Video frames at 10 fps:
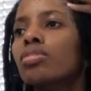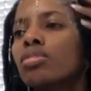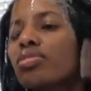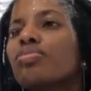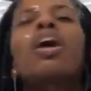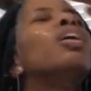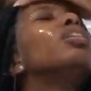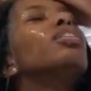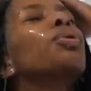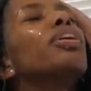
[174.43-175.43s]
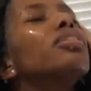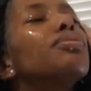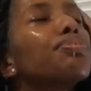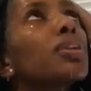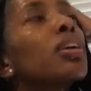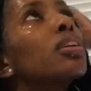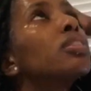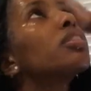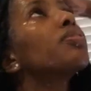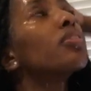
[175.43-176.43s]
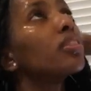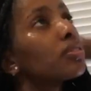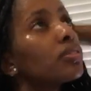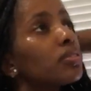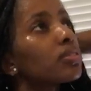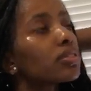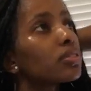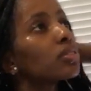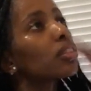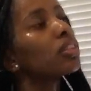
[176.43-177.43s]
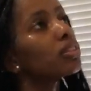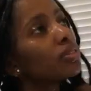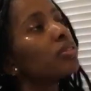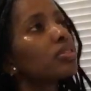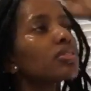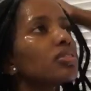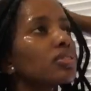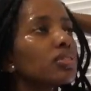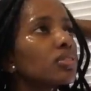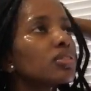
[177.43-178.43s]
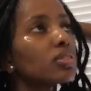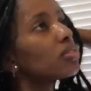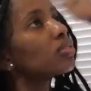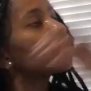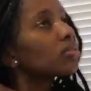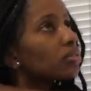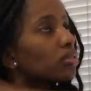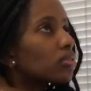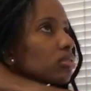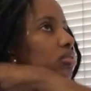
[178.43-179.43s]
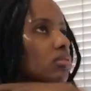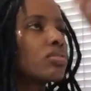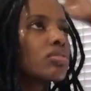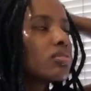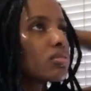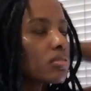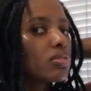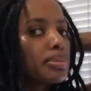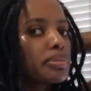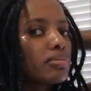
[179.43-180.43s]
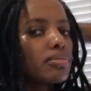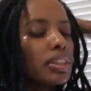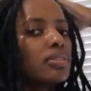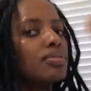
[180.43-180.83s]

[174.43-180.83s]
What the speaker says: I just want to focus on the scalp for now, because I'll also be doing conditioning.